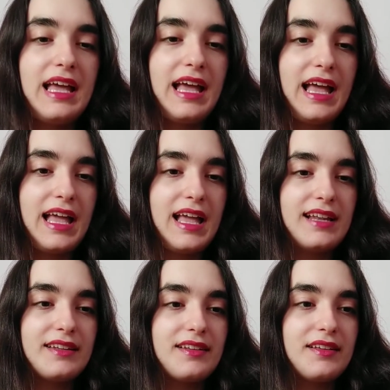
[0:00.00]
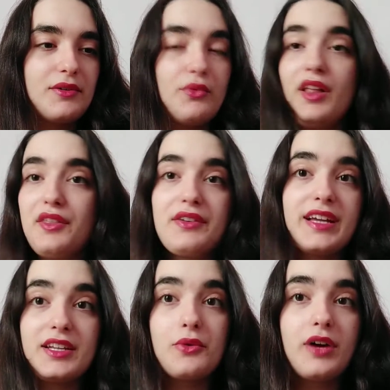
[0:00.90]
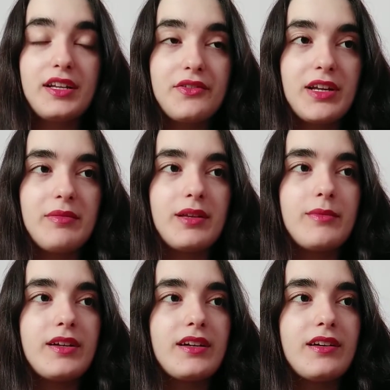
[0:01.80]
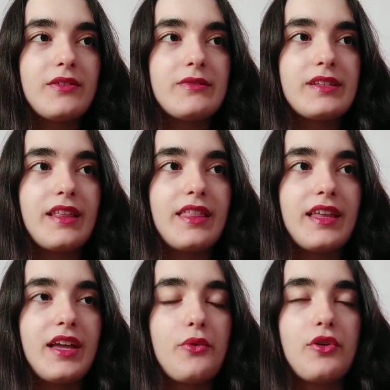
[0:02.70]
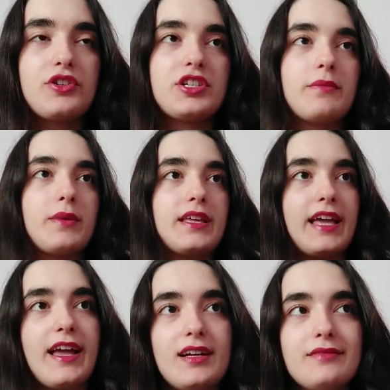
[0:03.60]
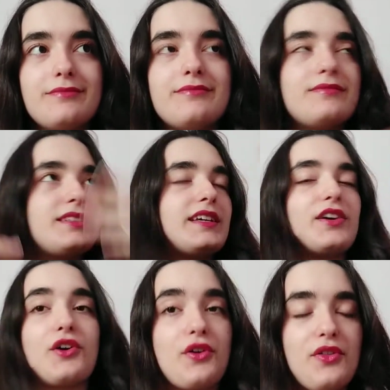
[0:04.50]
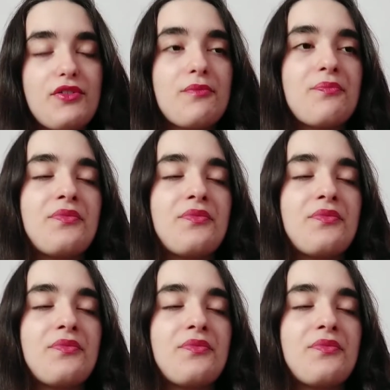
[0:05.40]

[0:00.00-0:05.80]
And, well, they're getting quite creepy because they worship Gaia, like Earth,